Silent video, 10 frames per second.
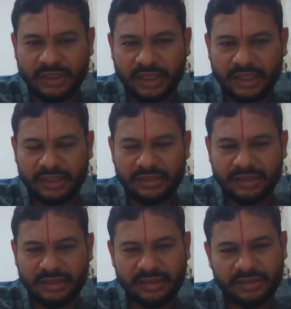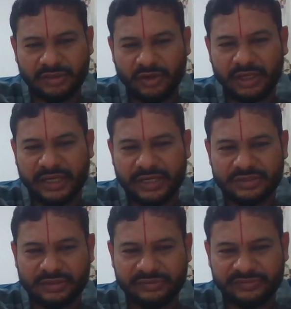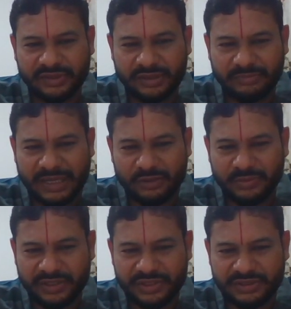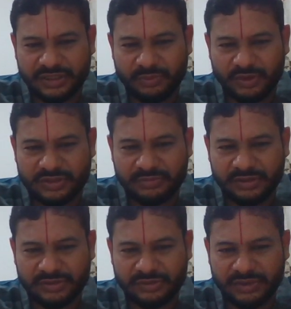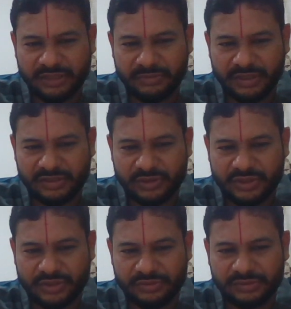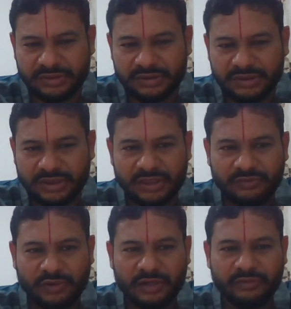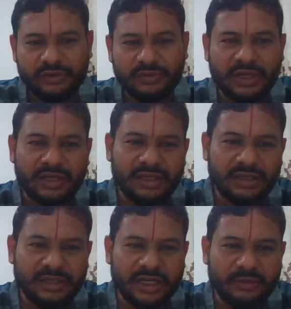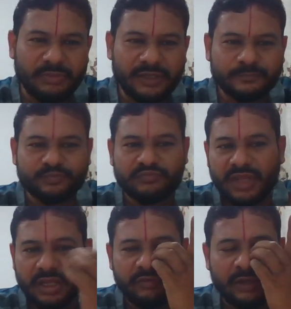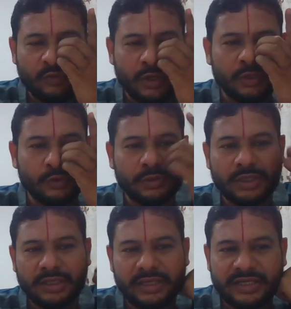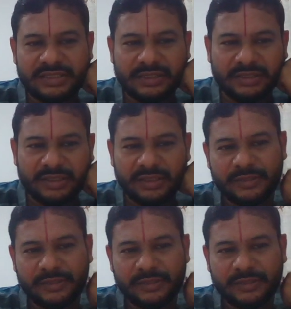and all kinds of manipulations are possible. So let me switch to default view, and let me, if I want to let's say